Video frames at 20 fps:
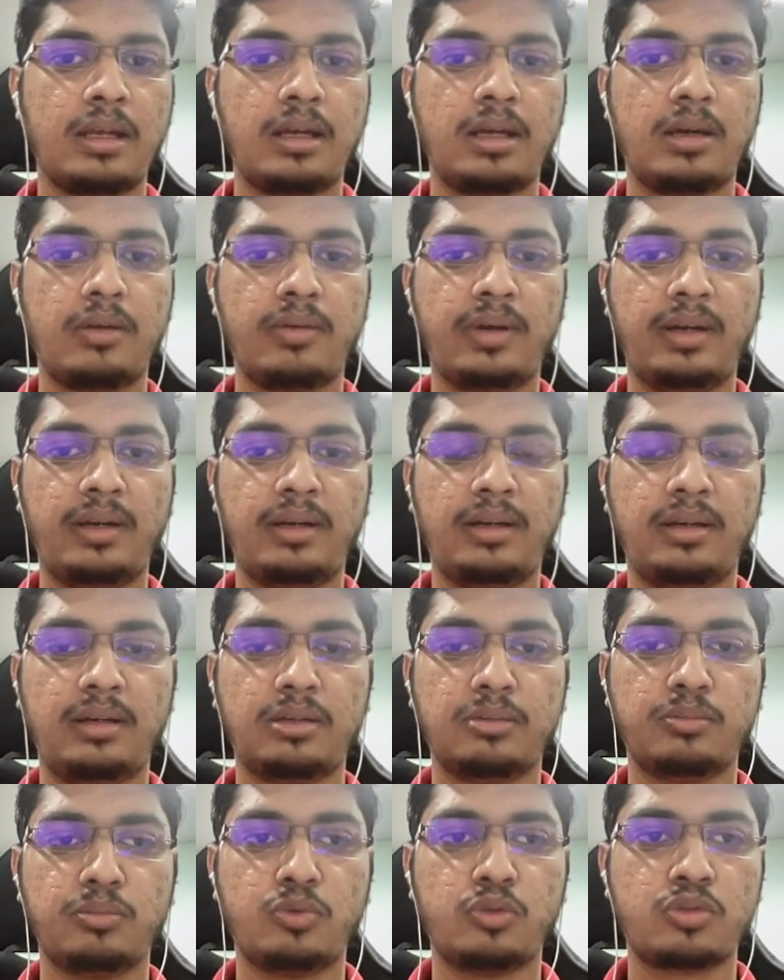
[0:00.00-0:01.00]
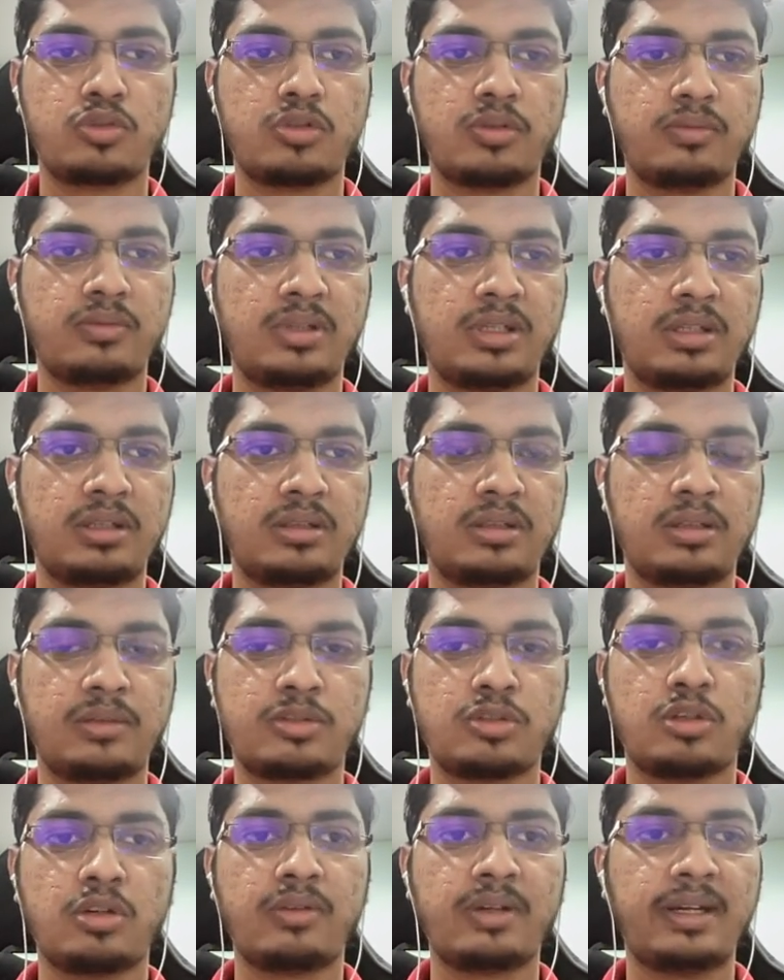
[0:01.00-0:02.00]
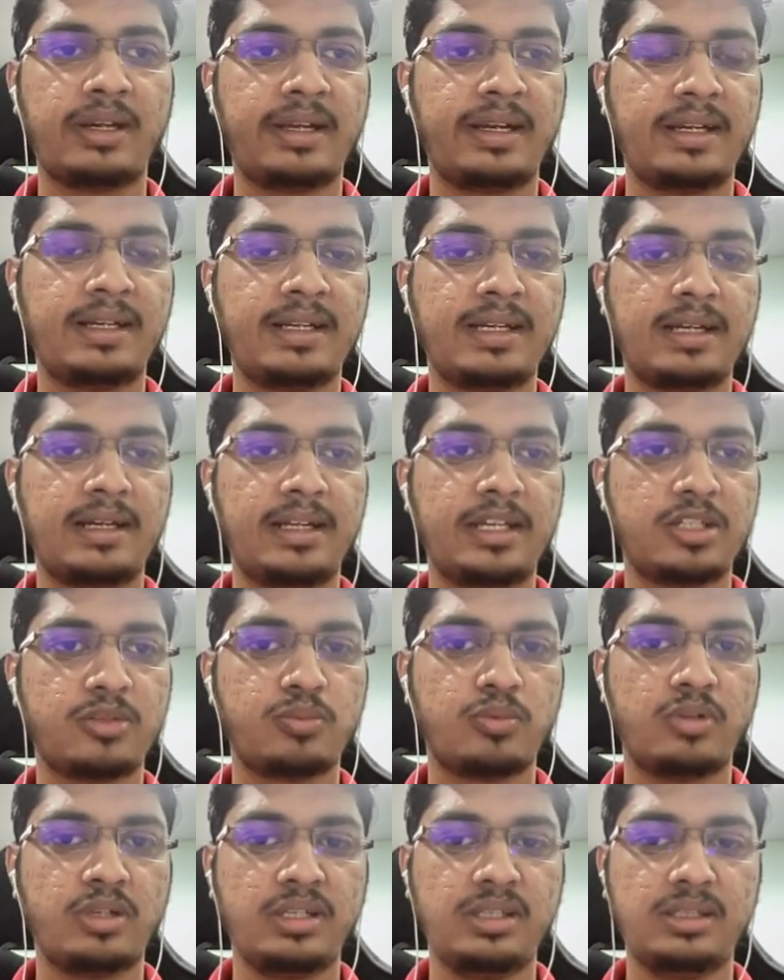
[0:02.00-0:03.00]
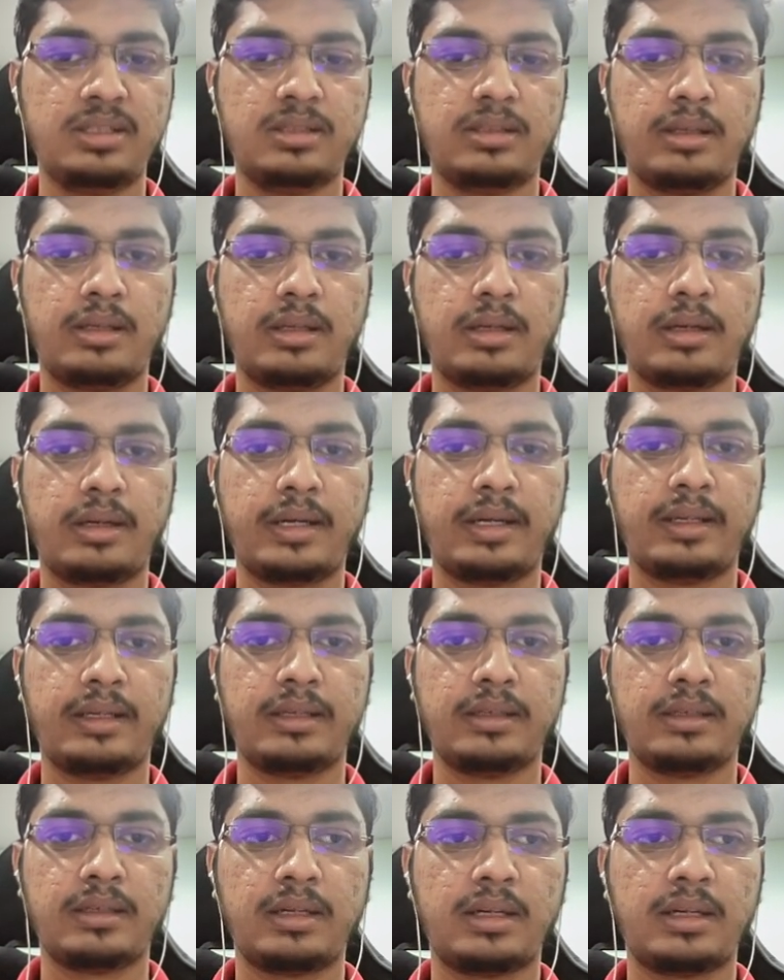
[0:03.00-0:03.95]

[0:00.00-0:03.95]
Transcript: Our most of the so our entire dashboard is ready,